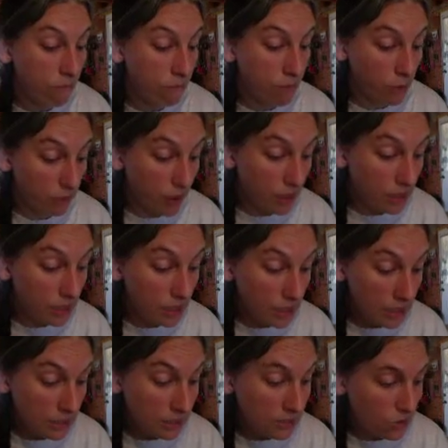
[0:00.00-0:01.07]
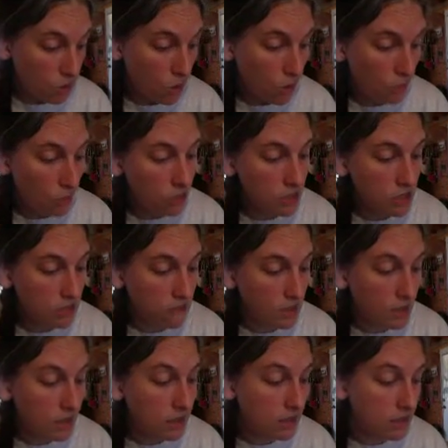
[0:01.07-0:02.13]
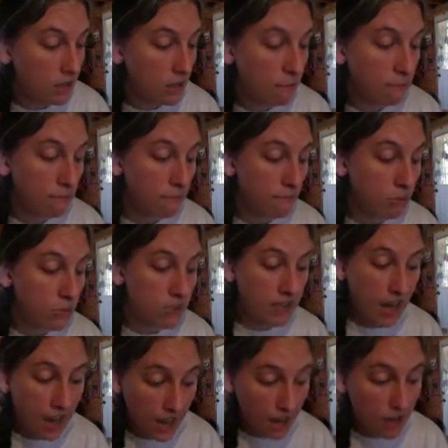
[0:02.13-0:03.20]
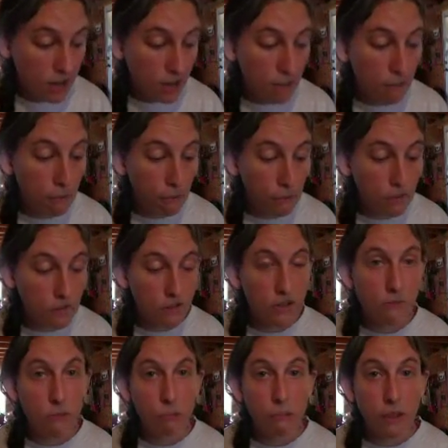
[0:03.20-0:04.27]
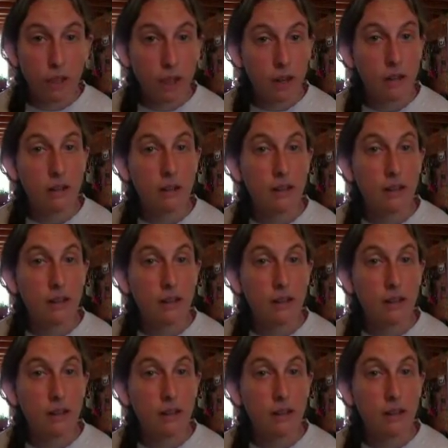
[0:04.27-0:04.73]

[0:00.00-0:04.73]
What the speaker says: correctly, so most of it ends up just adding to the pollution of the planet.